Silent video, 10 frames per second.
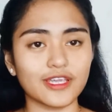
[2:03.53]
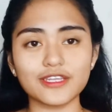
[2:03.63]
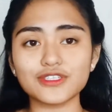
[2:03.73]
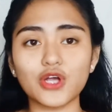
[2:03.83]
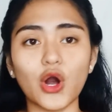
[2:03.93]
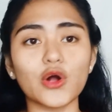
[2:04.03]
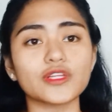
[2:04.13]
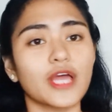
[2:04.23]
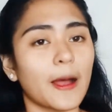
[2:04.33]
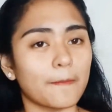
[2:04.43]
It is
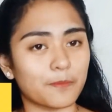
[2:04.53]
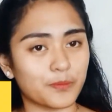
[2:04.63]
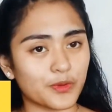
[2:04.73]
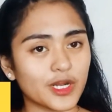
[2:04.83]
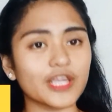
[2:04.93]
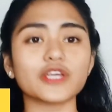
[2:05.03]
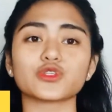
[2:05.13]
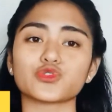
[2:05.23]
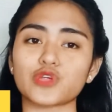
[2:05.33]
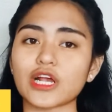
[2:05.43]
called
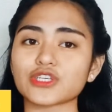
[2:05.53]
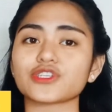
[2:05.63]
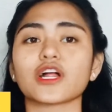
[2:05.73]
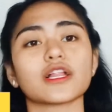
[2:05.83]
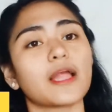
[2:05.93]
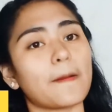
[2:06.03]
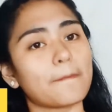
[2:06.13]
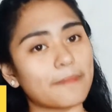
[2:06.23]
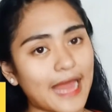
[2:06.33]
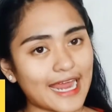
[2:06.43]
pre-instructional
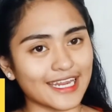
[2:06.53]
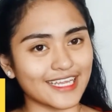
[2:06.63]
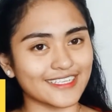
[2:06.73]
planning.